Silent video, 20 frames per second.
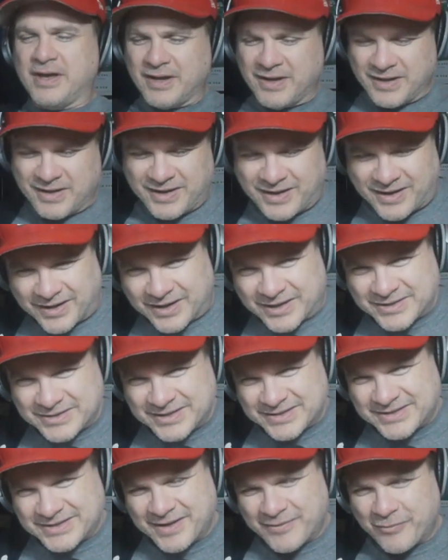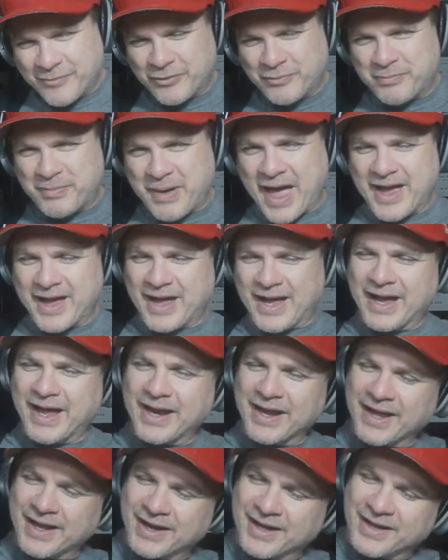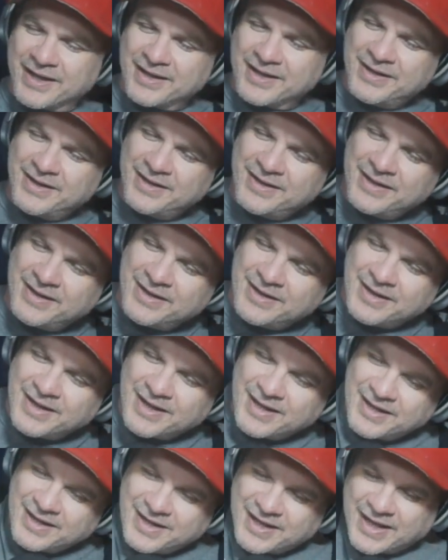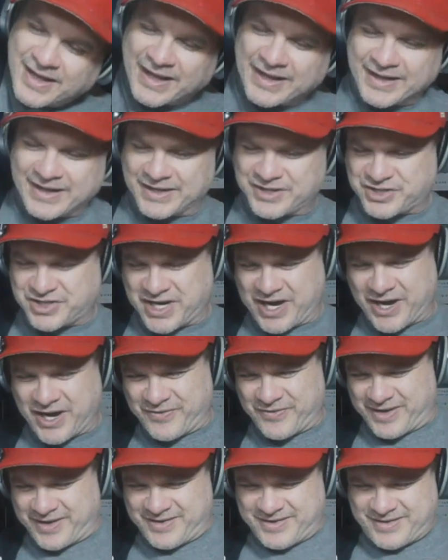Doesn't everyone's back? I gotta get a chair that